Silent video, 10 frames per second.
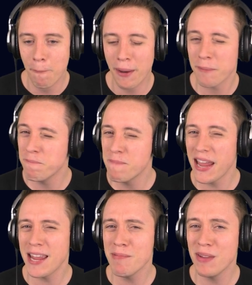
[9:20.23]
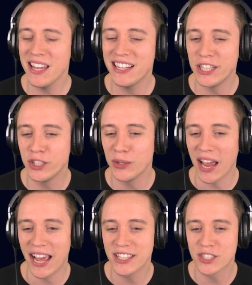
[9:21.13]
but maybe they
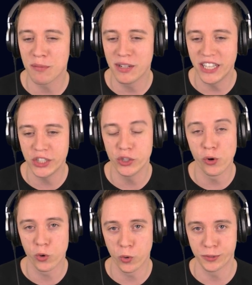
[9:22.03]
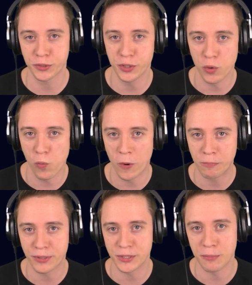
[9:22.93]
should add some additional cost to the War
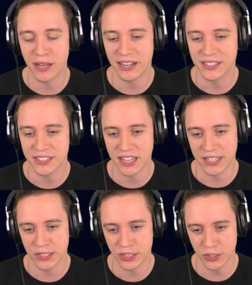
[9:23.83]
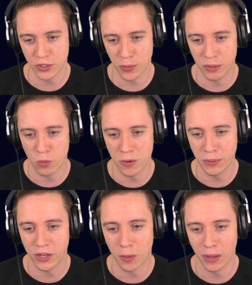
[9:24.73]
Prism then instead, just so it won't
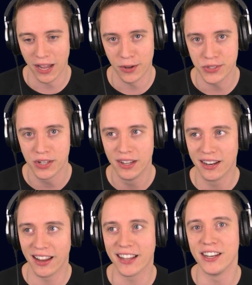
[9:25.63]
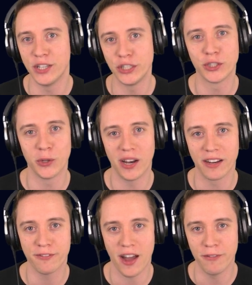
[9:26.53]
be coming out like an additional
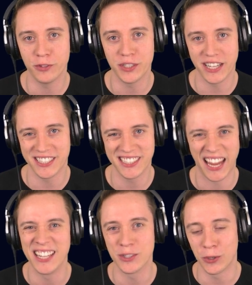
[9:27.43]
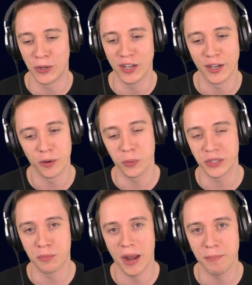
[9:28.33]
like five to ten seconds earlier,
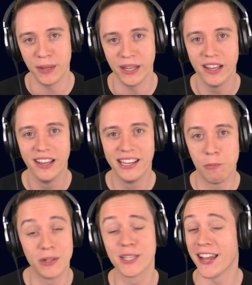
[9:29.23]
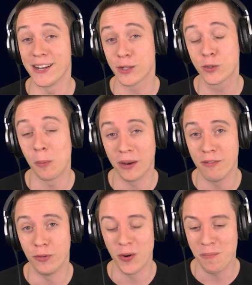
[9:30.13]
which might be, once again, at the top
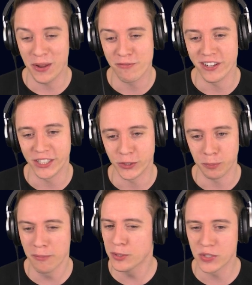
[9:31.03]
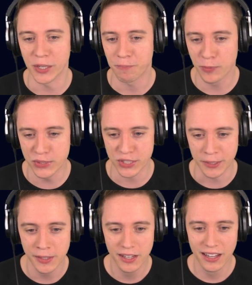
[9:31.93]
level, a bit of an issue. But we'll see, we'll
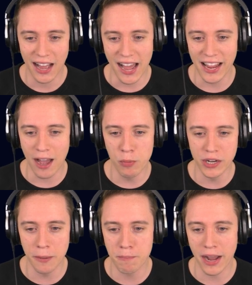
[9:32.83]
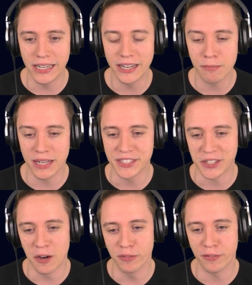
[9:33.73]
see. I, I would not mind it
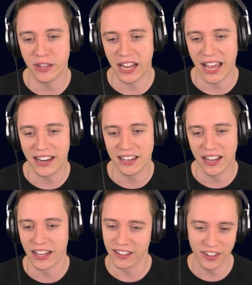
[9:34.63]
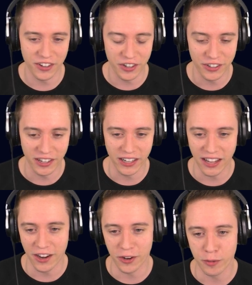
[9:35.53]
myself if they added like another,
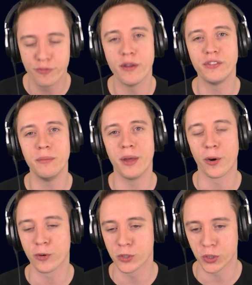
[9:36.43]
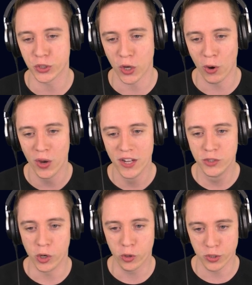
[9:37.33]
like, I don't know, fifty minerals or so
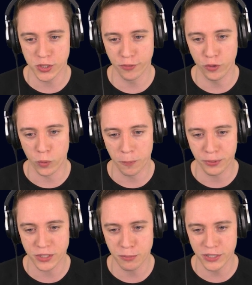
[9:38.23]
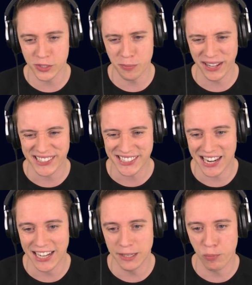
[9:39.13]
to the cost of the War Prism, just to make it
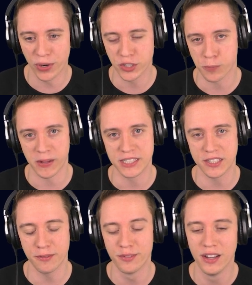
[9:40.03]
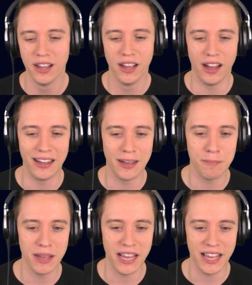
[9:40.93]
slightly more expensive.
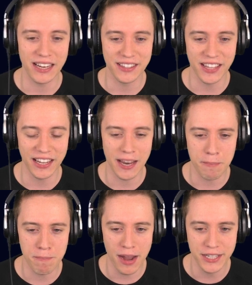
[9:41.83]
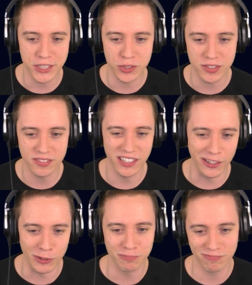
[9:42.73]
Um, and I think that might just, you
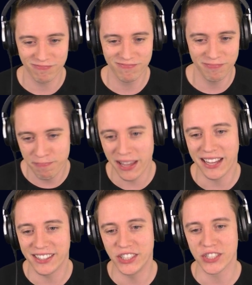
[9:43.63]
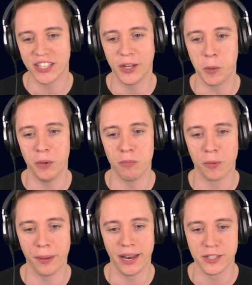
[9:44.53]
know, make it just a little bit
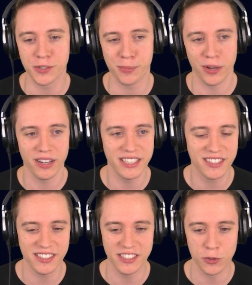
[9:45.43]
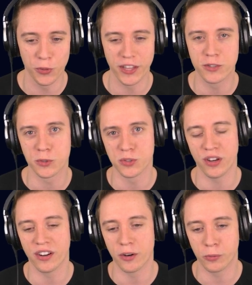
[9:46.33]
more balanced, but it's, it's all things
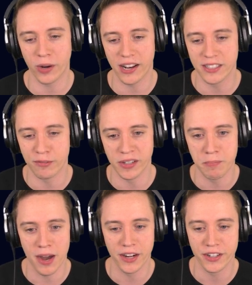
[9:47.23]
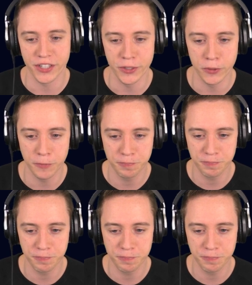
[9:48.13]
considered a relatively minor deal.